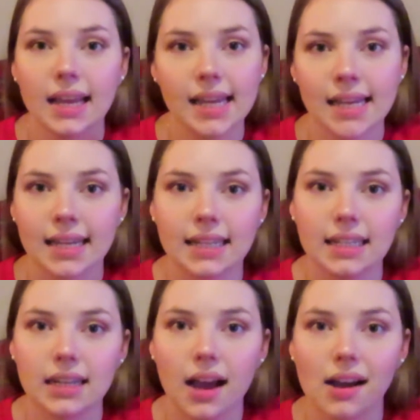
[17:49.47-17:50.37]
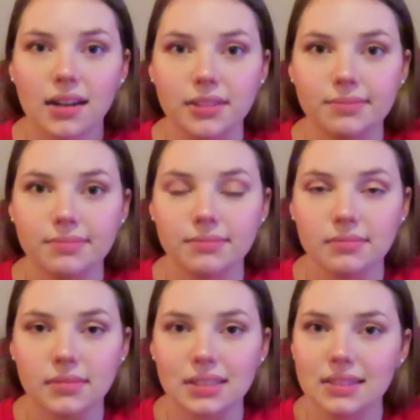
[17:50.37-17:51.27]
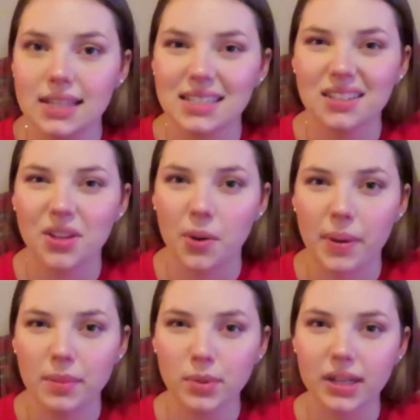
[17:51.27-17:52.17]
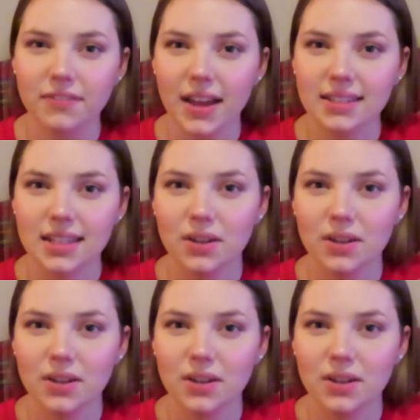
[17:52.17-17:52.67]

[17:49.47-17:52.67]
And they tend to go by pretty fast.